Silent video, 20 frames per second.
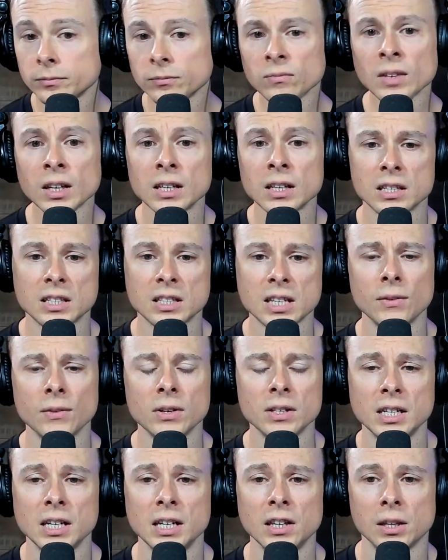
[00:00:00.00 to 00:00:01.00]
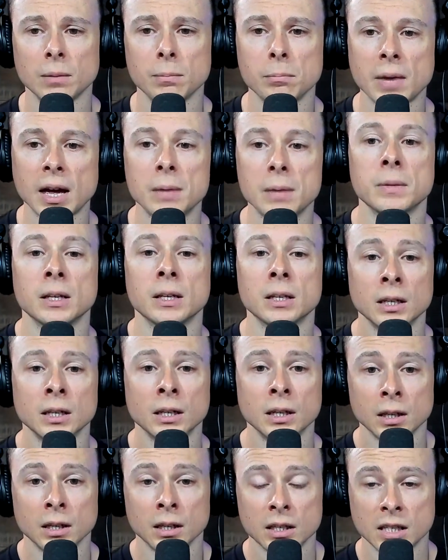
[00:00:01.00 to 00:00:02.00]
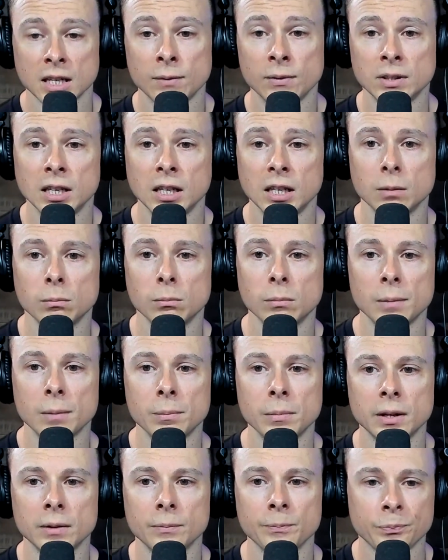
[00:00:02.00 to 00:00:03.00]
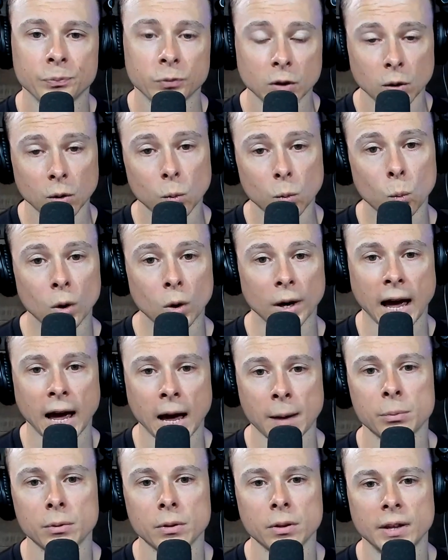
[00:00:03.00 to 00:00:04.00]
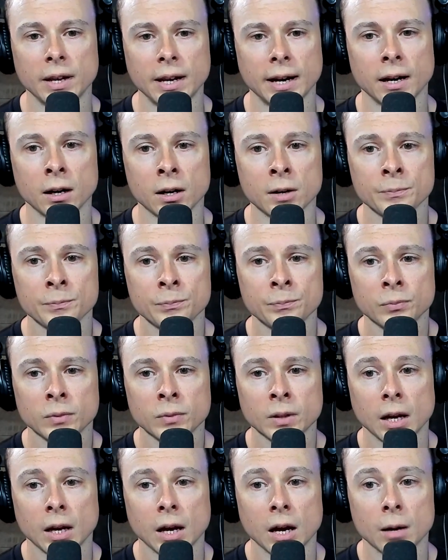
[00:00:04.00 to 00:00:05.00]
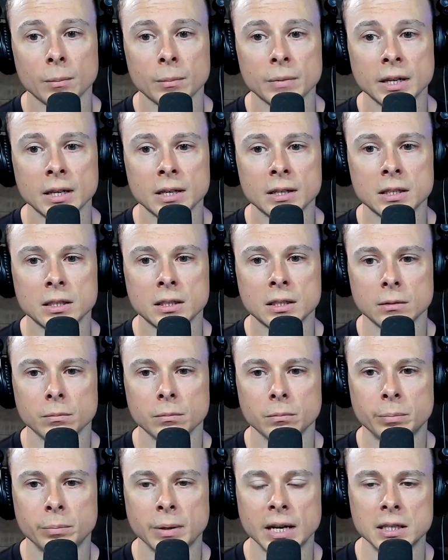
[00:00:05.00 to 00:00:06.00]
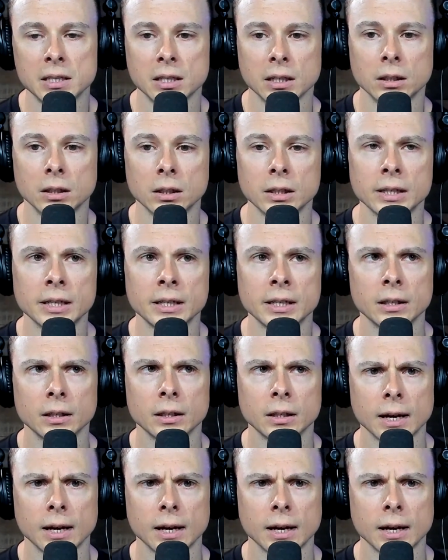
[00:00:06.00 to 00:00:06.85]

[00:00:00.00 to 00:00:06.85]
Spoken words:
The 17th Amendment. 17th Amendment, what happened there is basically